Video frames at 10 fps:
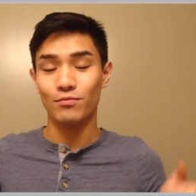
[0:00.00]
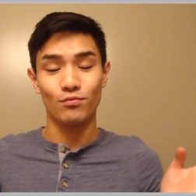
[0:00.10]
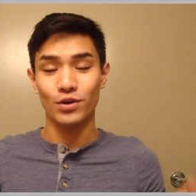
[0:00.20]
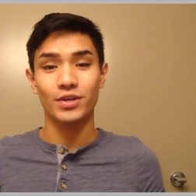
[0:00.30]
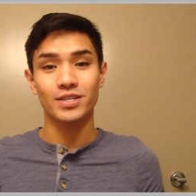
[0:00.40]

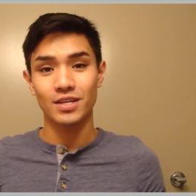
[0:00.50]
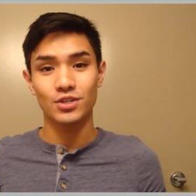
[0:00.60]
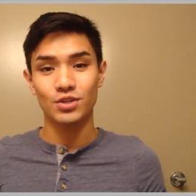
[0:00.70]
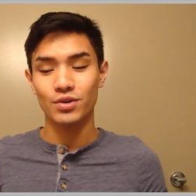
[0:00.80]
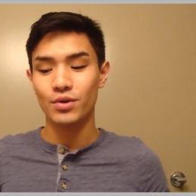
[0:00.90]
really excited to
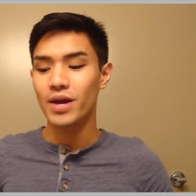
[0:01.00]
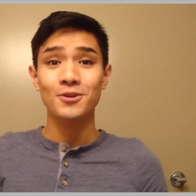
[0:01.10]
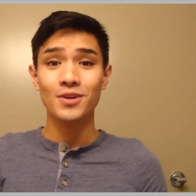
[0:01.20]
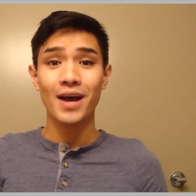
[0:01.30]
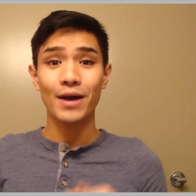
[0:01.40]
show you.
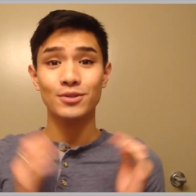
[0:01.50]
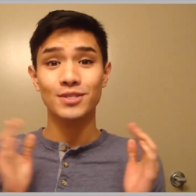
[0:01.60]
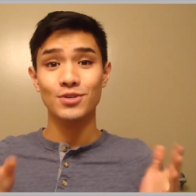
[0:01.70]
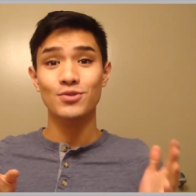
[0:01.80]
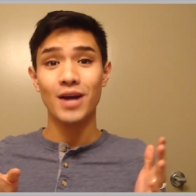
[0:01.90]
So yeah, I will
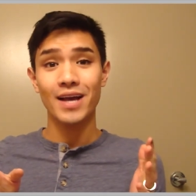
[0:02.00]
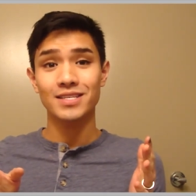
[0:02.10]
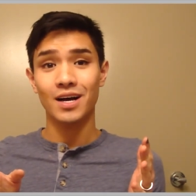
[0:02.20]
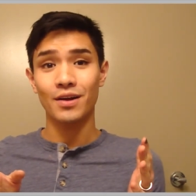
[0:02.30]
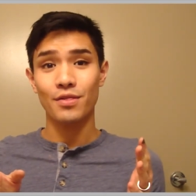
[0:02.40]
see you guys
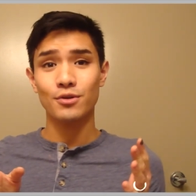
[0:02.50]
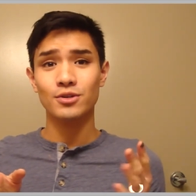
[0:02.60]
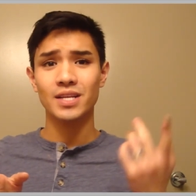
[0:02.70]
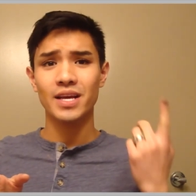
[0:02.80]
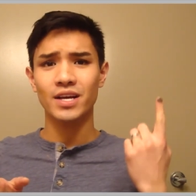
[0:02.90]
on Thursday.